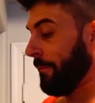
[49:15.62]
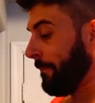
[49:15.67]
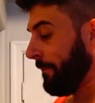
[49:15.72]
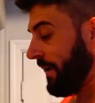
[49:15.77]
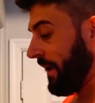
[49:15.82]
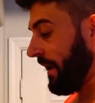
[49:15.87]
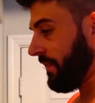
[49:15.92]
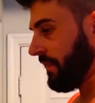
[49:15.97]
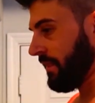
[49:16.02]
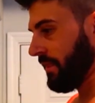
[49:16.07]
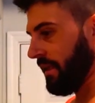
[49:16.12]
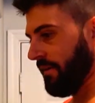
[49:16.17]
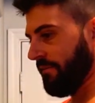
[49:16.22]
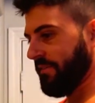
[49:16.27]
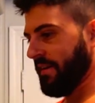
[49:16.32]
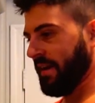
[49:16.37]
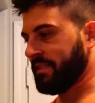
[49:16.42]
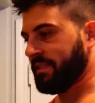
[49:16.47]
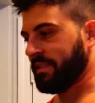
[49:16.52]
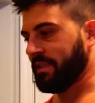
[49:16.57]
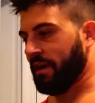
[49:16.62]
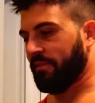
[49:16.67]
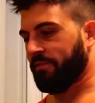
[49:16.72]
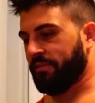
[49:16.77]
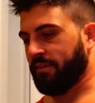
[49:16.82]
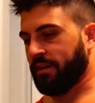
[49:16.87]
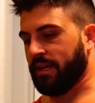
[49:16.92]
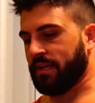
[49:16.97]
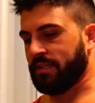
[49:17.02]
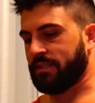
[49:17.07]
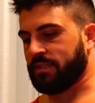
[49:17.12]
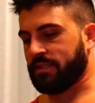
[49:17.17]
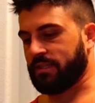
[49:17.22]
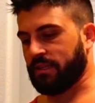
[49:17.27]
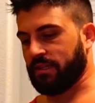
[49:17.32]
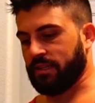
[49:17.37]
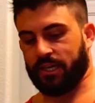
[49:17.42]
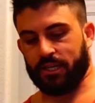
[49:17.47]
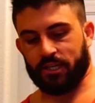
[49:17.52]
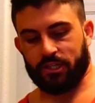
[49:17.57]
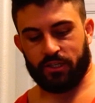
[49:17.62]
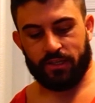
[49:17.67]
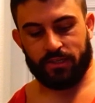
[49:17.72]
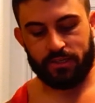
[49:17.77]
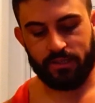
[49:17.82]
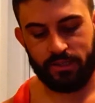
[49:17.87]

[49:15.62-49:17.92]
But love that stuff. It's delicious.